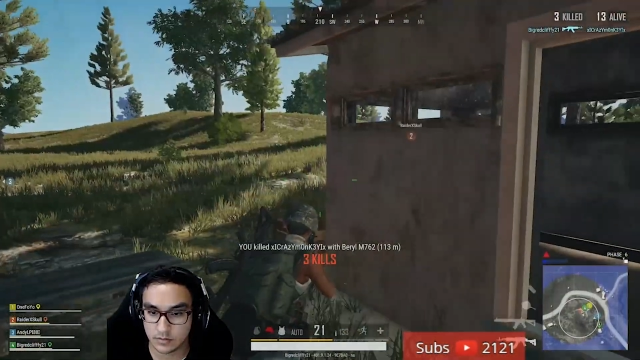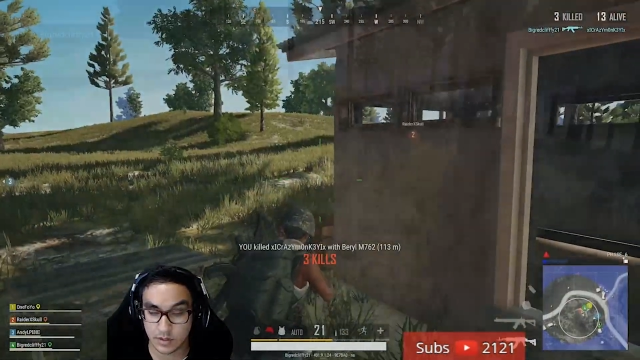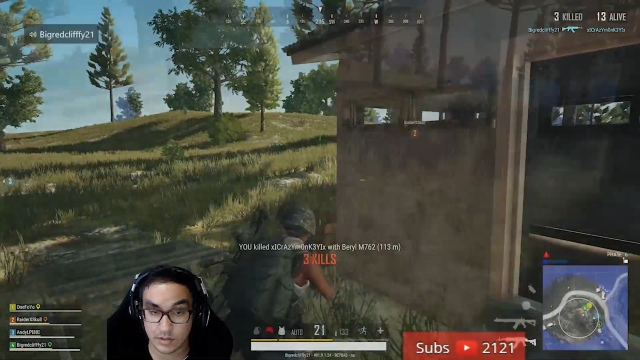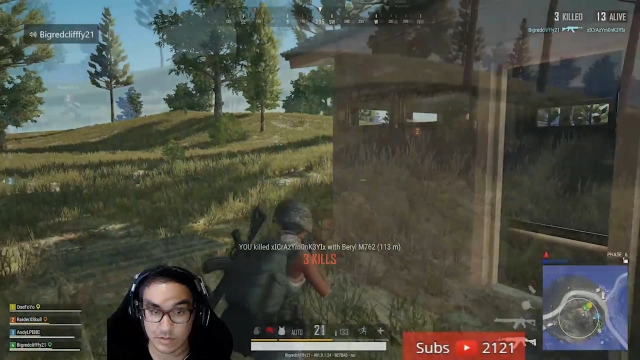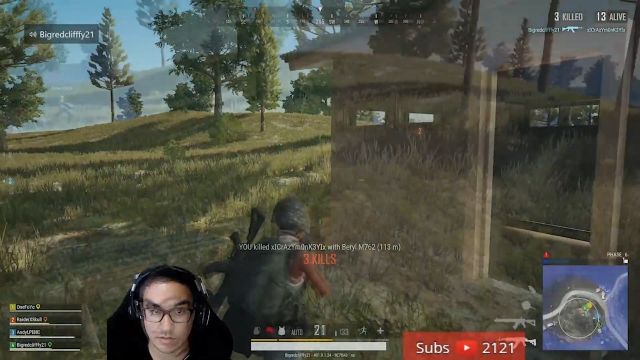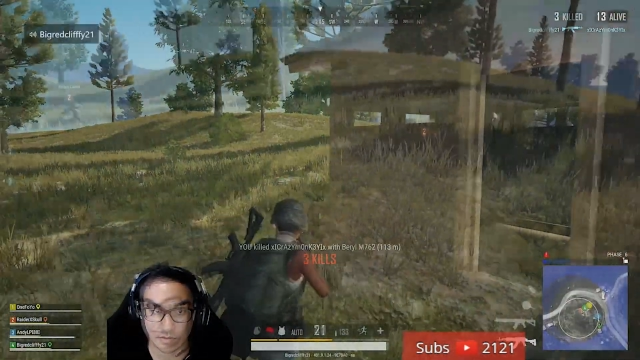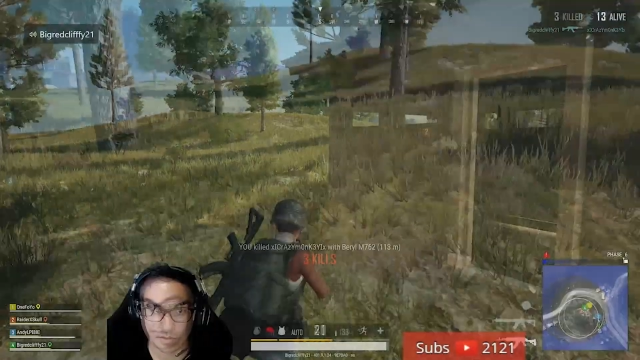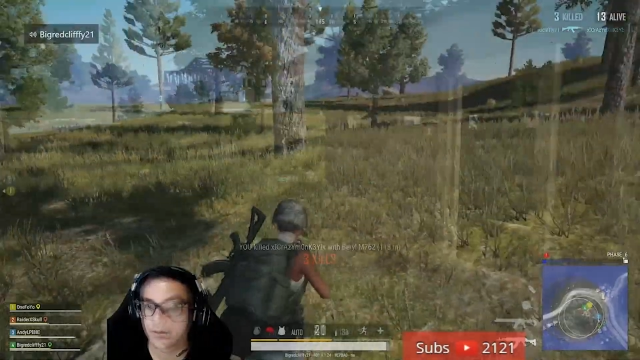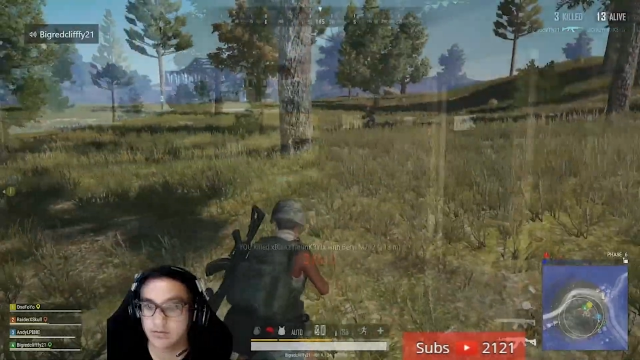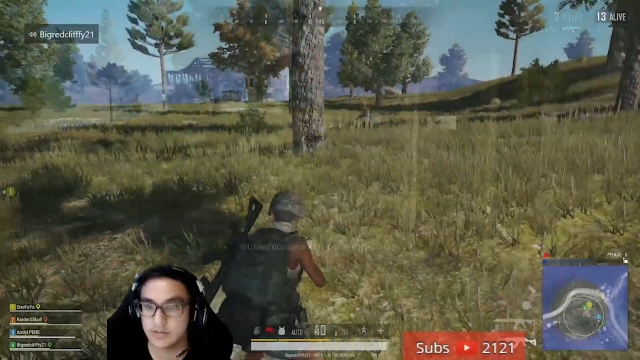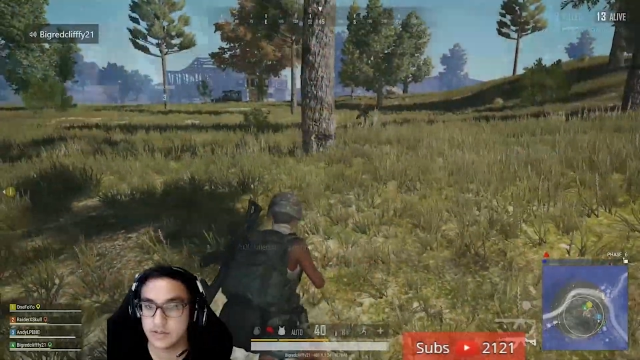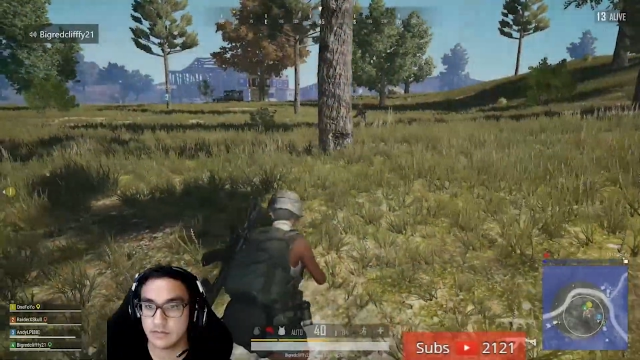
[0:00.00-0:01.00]
higher
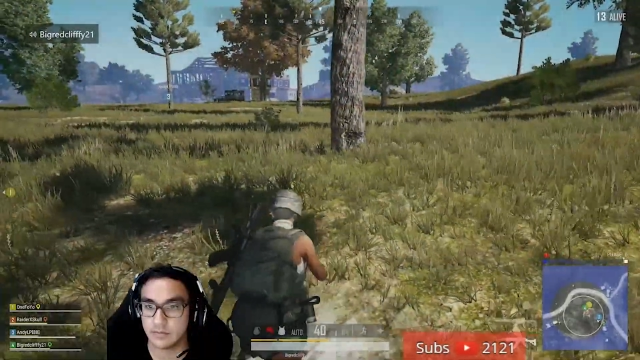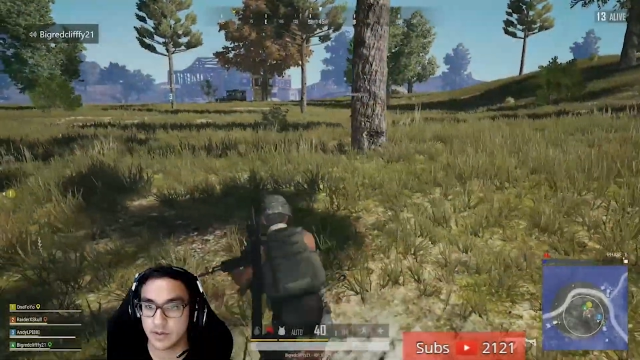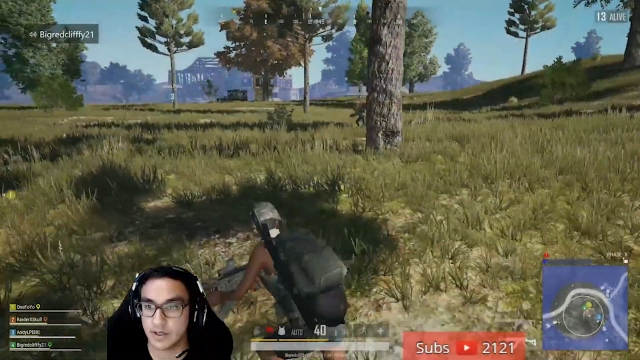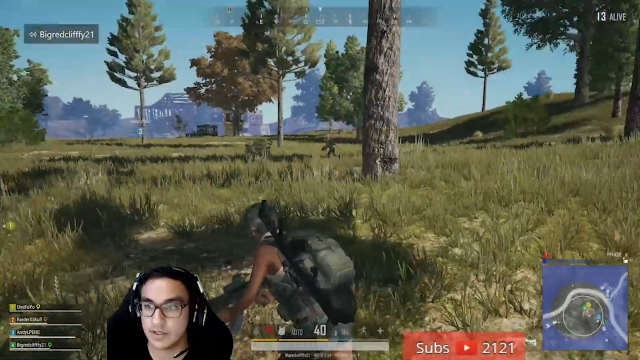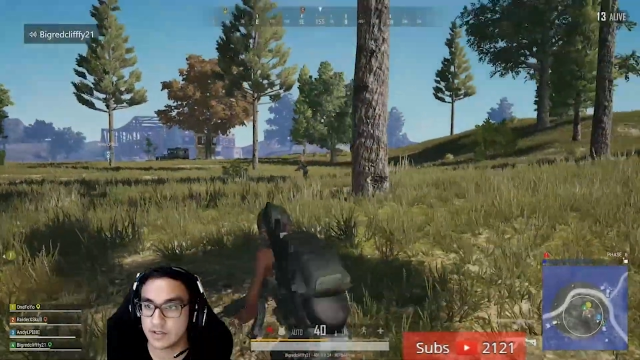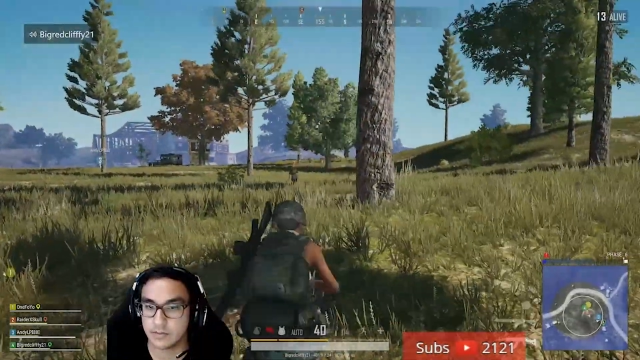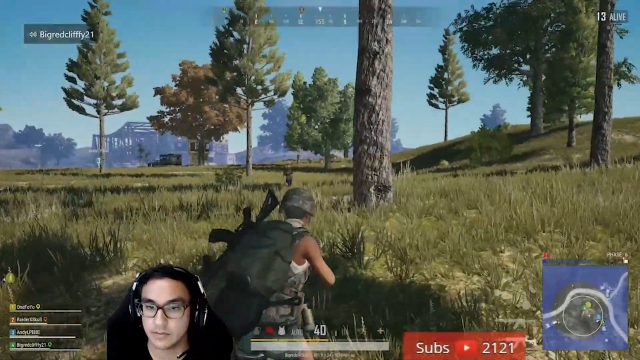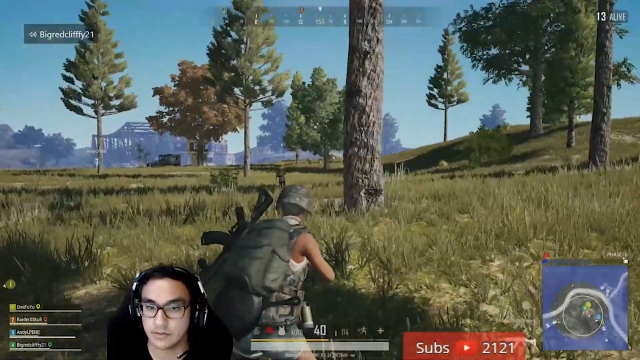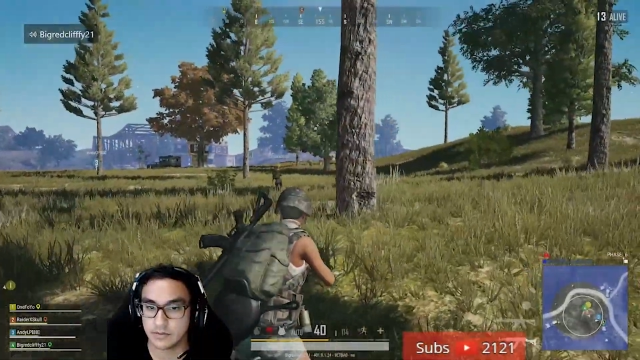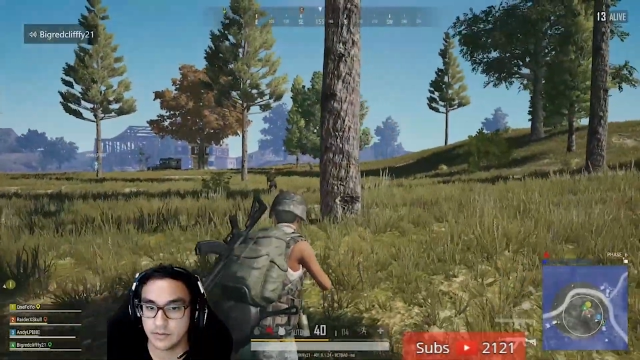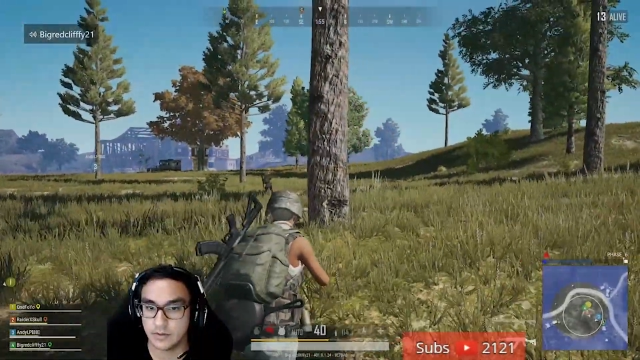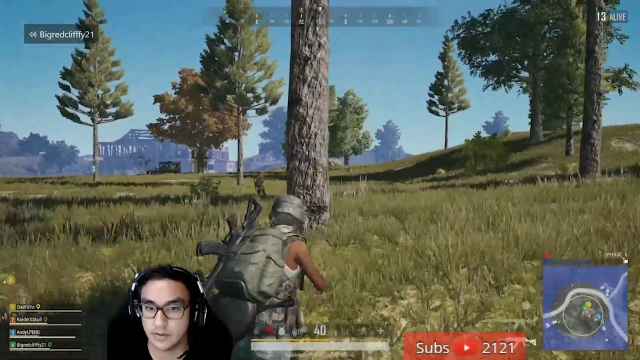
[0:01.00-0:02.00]
than
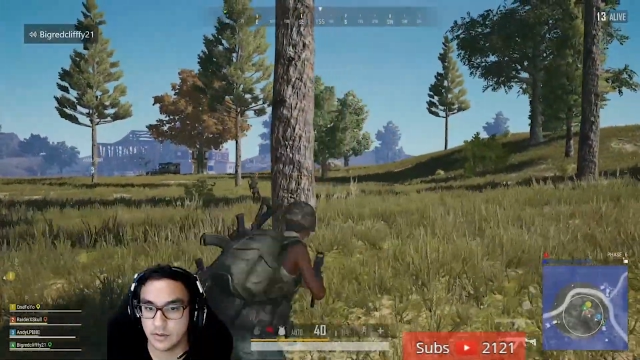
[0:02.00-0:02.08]
30